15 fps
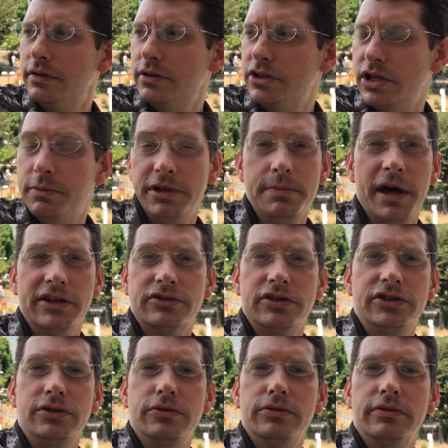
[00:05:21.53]
GMT Master
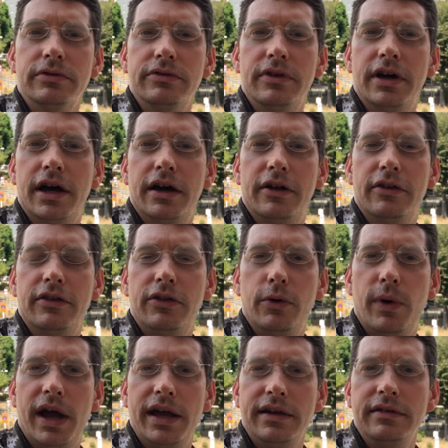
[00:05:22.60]
2 uh, the
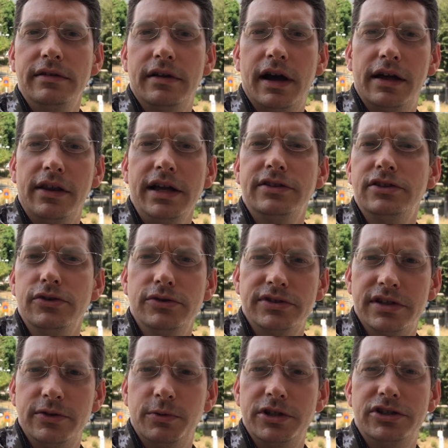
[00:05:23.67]
way I like to use
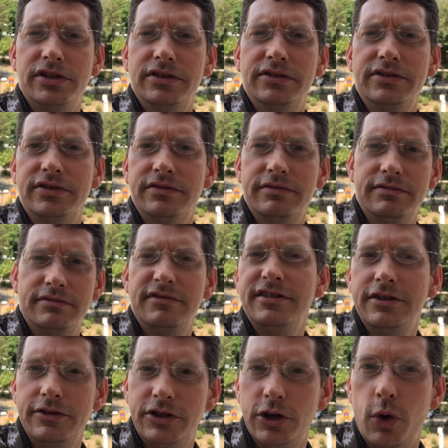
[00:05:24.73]
it, which is
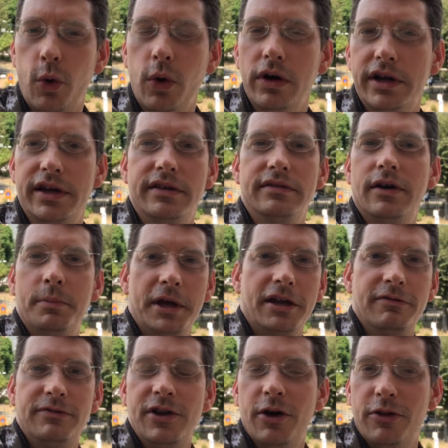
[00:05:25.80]
to hoard it. I'll make
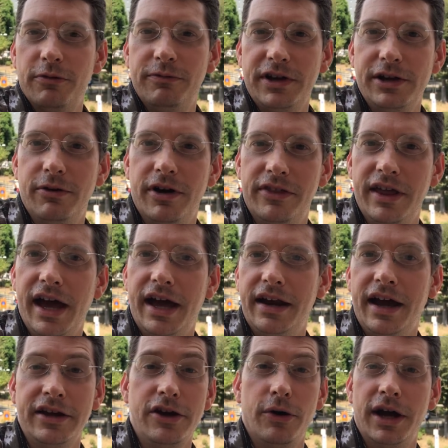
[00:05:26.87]
another video on that.
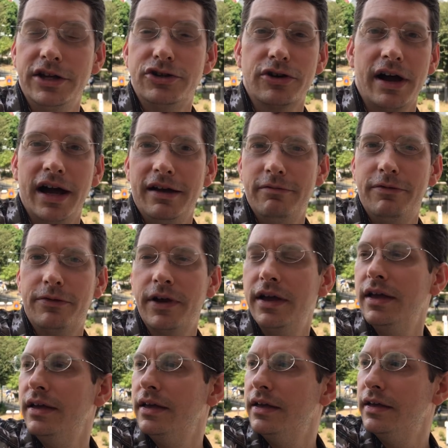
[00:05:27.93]
I know I drive
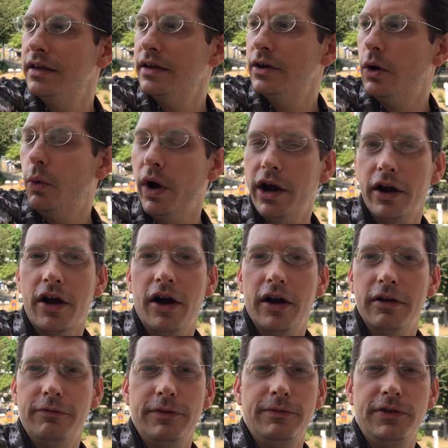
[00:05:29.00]
where
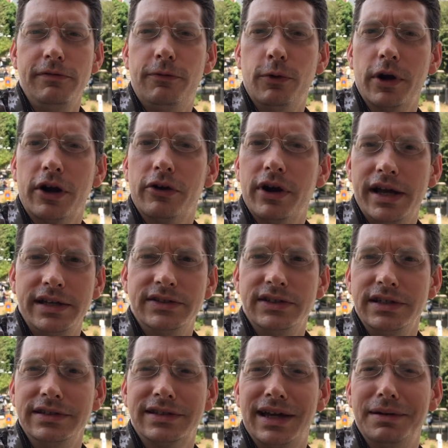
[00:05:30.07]
car 54
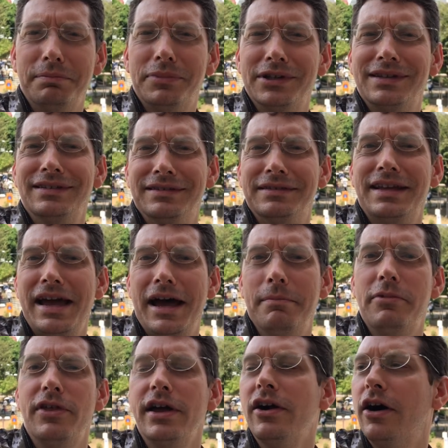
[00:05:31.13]
crazy. He's like, put the damn
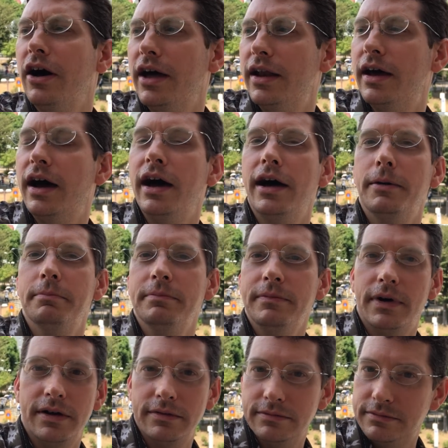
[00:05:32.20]
thing on. Um,
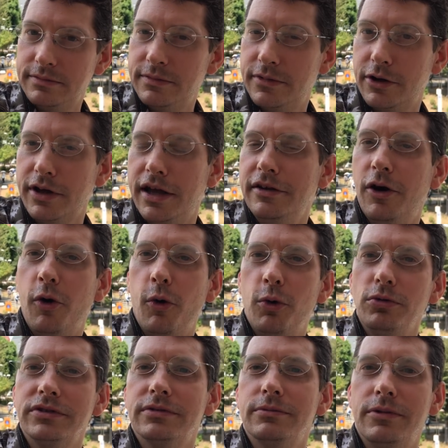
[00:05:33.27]
okay,
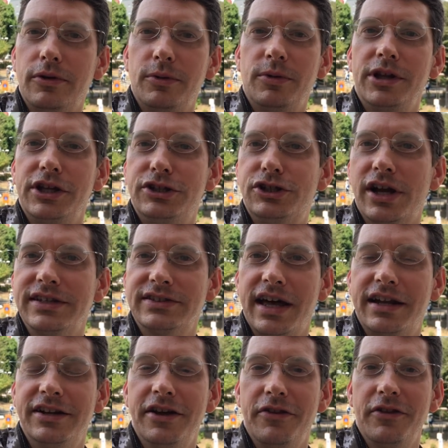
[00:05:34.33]
hold. We'll, we'll adjust
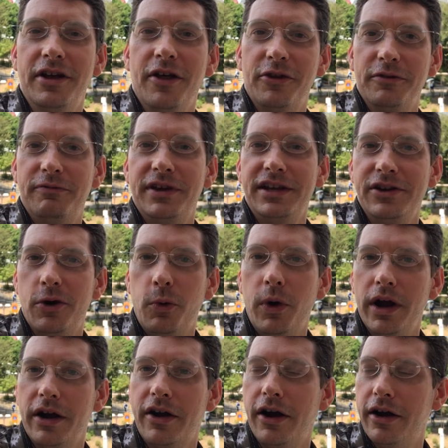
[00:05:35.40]
that in another video,
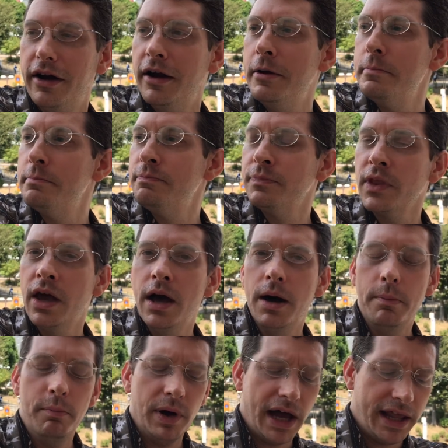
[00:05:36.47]
where car.
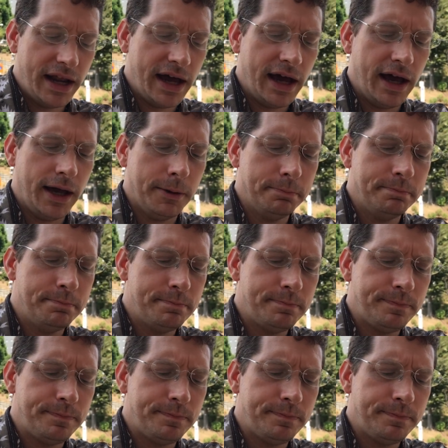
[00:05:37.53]
But um,